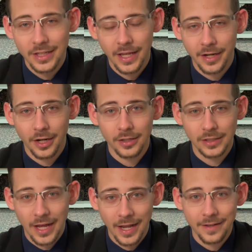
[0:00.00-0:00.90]
in our
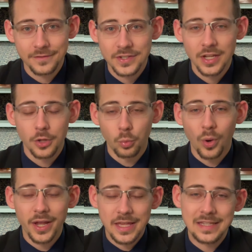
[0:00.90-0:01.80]
lives and
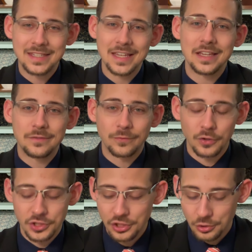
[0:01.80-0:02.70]
what he did for
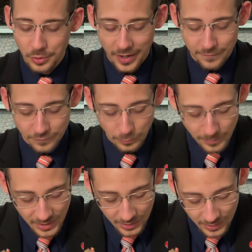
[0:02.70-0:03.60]
you and for
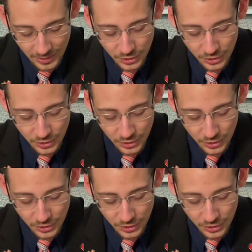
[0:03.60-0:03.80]
me.